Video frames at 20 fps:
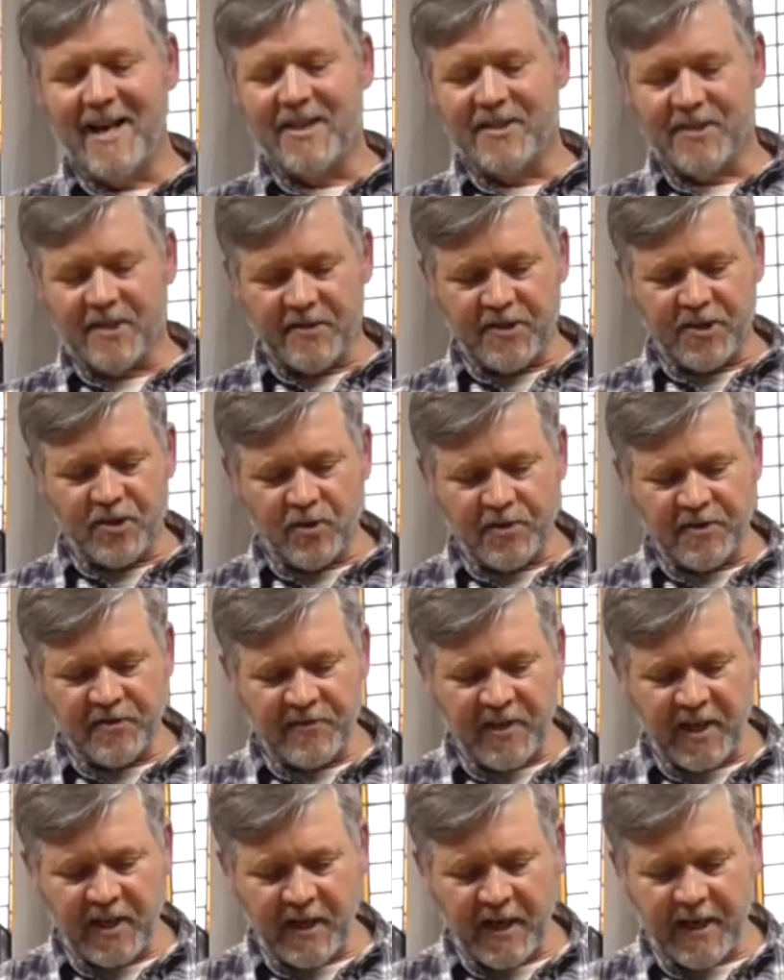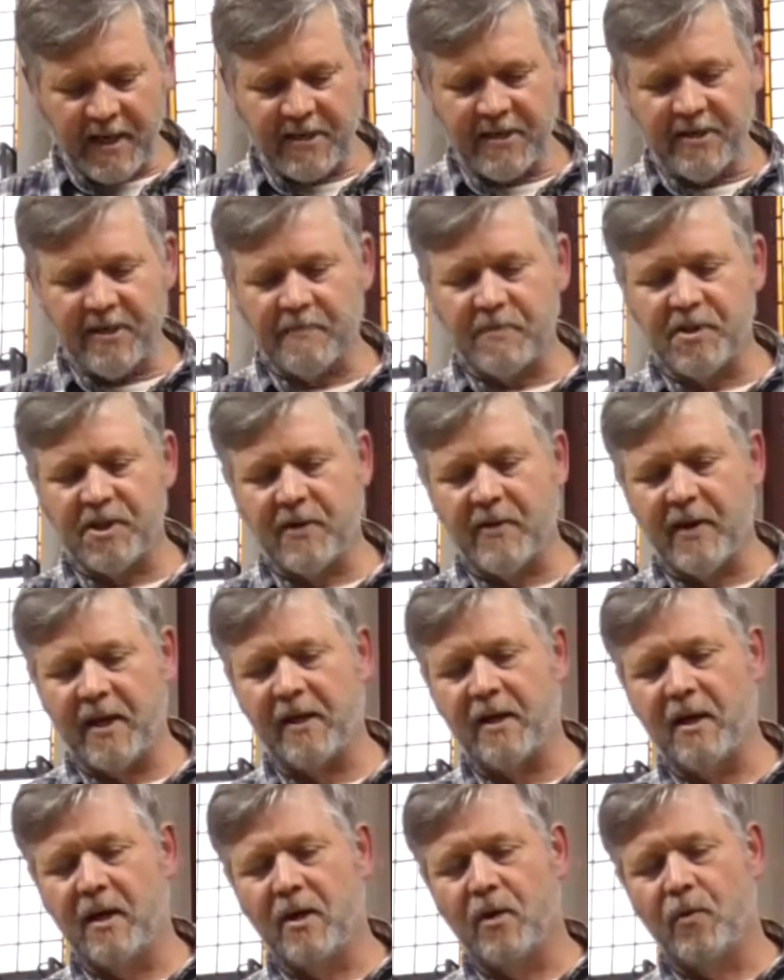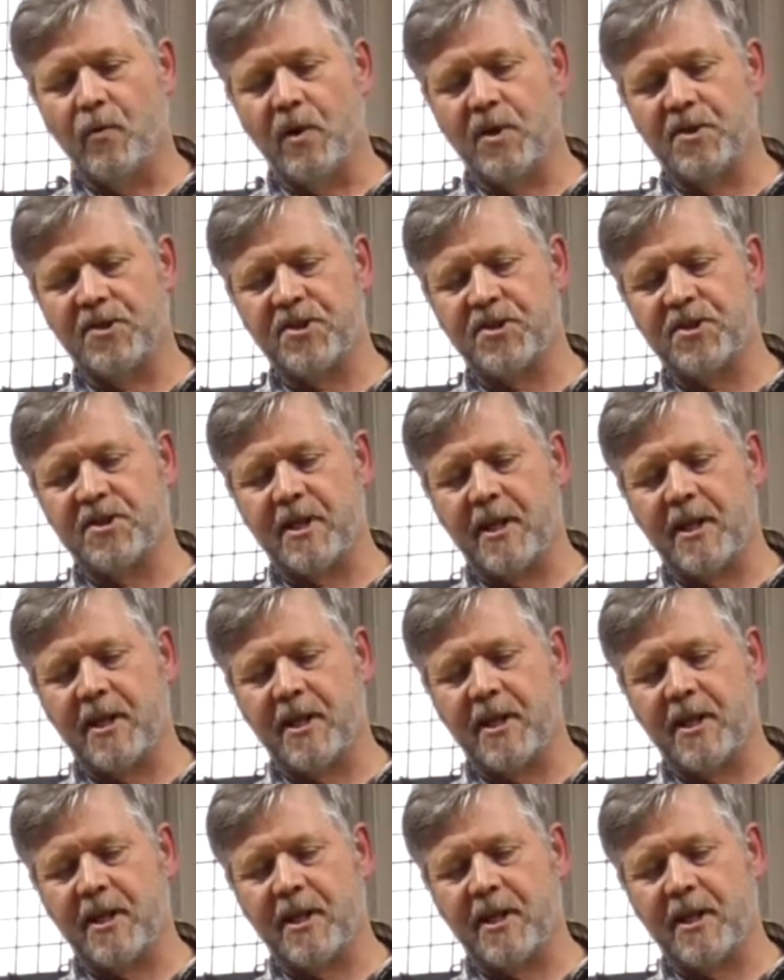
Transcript: So the sort of thing I ended up doing was...